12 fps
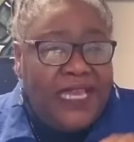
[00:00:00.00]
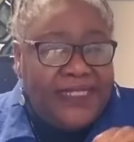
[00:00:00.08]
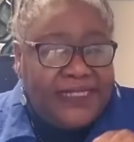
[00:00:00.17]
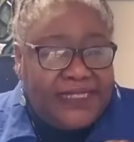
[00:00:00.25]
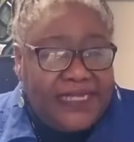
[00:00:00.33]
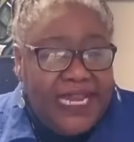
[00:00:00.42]

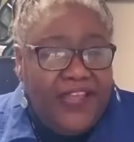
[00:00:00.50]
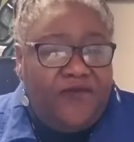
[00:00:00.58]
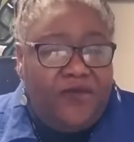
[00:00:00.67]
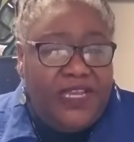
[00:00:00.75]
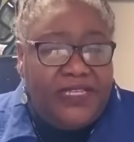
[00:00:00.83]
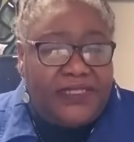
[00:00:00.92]

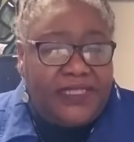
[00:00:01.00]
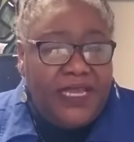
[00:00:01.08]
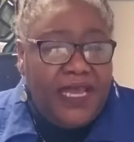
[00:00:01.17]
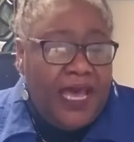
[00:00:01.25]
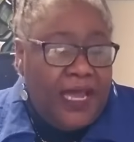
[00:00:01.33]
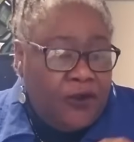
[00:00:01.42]
enslavement
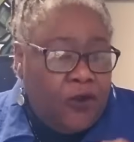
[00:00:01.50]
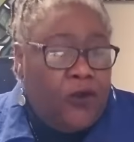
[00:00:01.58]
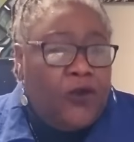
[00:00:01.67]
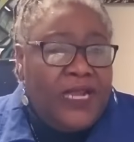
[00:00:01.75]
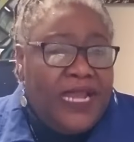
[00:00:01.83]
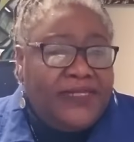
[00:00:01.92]
and
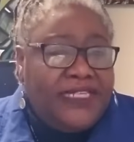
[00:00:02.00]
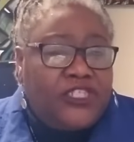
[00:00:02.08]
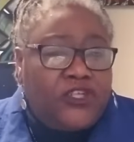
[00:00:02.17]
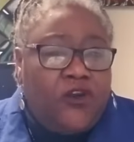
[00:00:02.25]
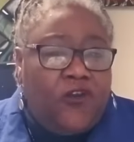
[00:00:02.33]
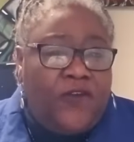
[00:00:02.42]

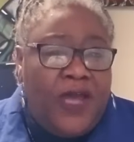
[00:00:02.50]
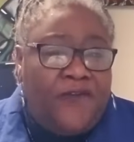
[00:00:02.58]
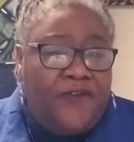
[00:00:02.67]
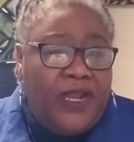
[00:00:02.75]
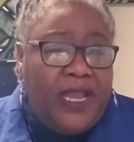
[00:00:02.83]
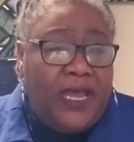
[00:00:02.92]
colonization of
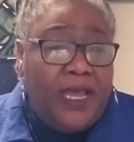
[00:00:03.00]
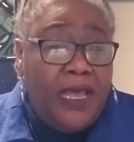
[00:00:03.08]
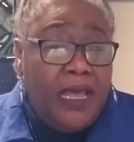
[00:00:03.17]
Africa